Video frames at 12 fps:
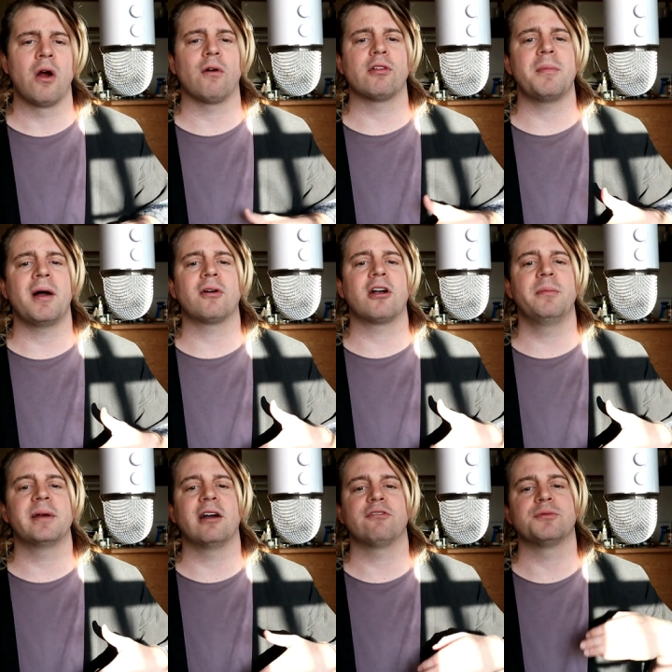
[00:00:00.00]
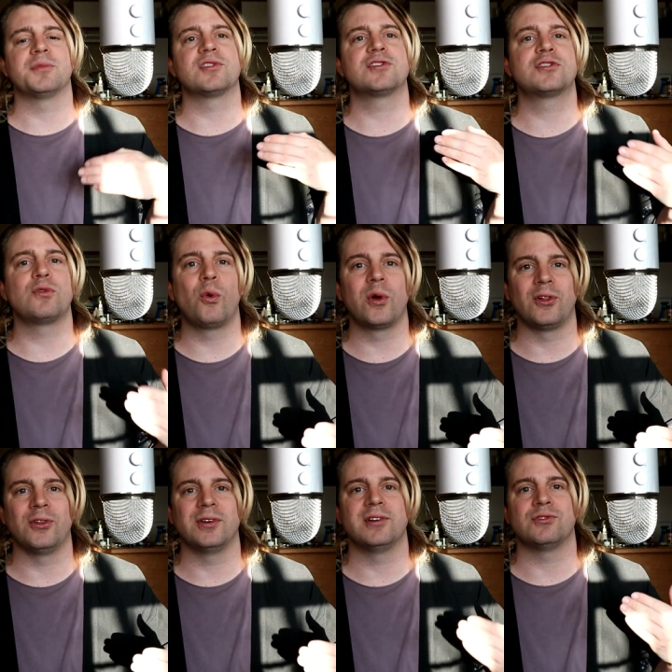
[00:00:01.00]
or the amount coming out from the
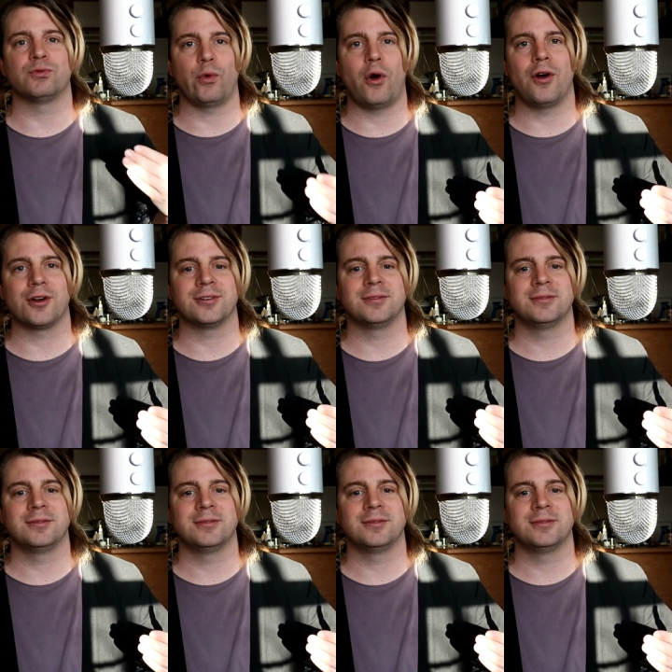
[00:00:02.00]
soil is wrong